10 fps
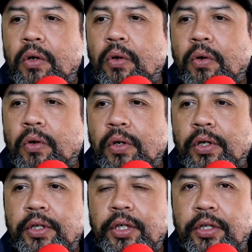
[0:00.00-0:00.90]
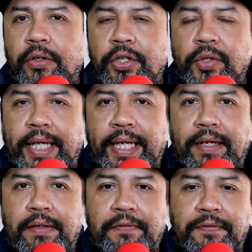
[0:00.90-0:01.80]
or, you know, you
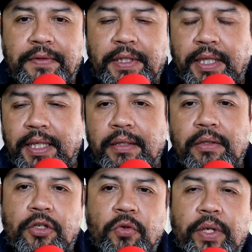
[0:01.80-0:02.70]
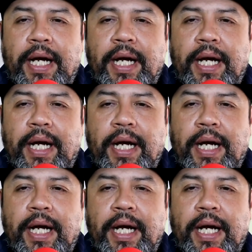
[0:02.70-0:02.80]
have, you know,